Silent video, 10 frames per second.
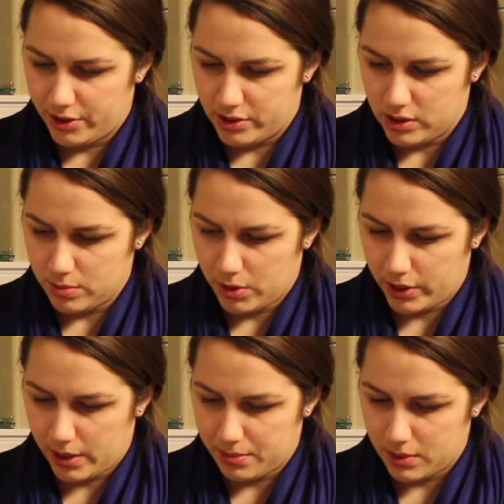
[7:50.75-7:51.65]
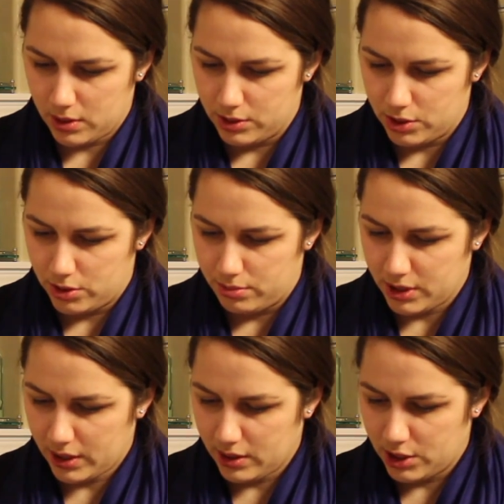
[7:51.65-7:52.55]
Use the small cap to close the tube
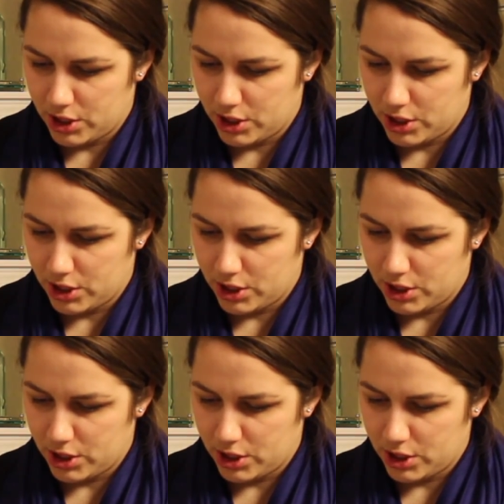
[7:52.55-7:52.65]
tightly.